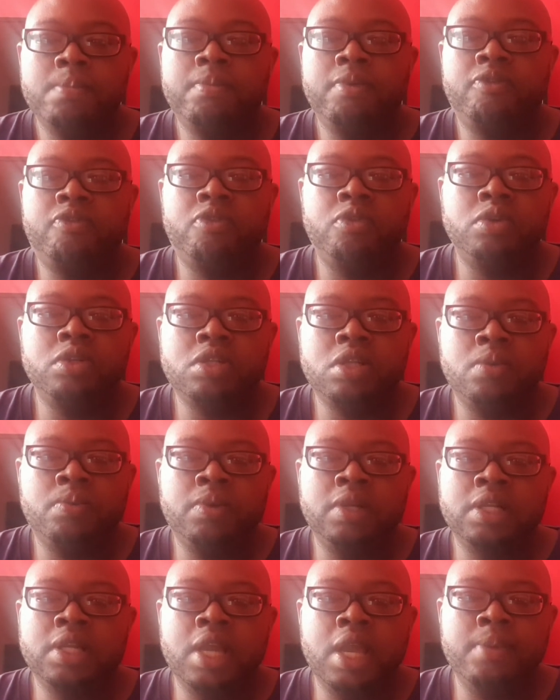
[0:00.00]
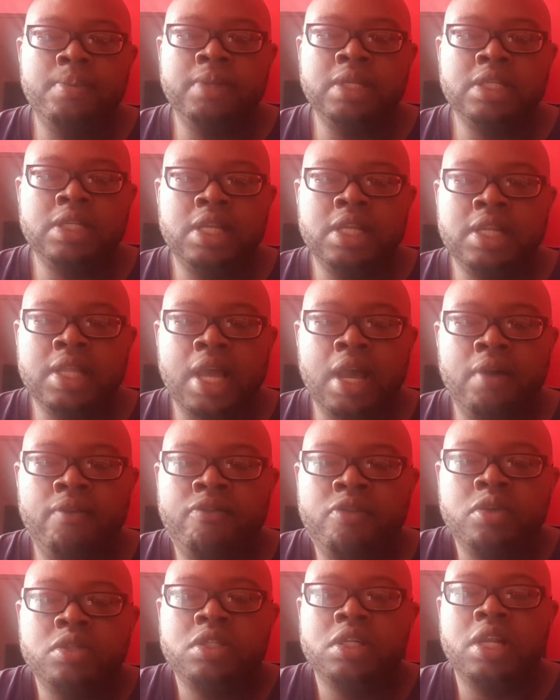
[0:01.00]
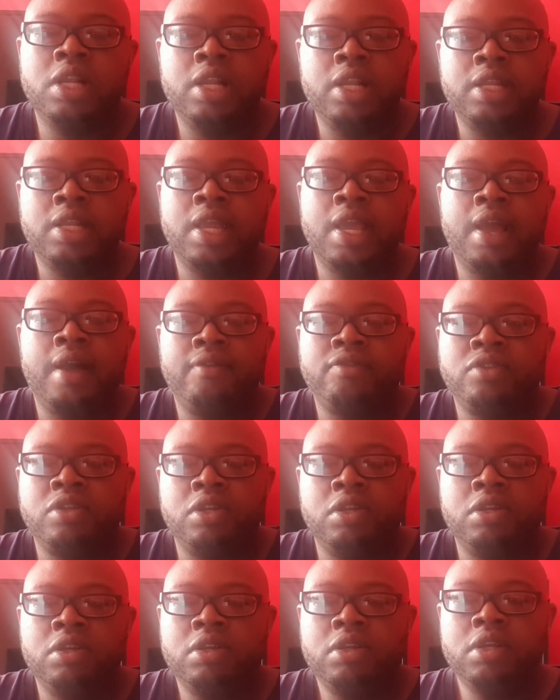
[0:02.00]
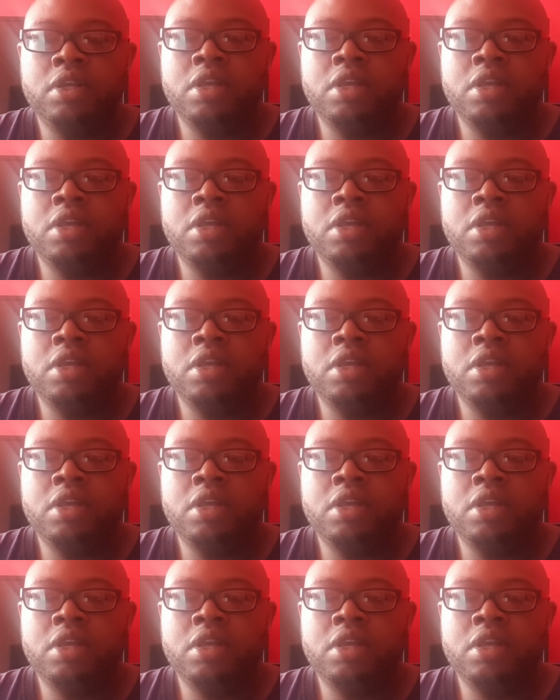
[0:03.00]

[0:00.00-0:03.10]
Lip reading: before someone came and said that unfortunately they have to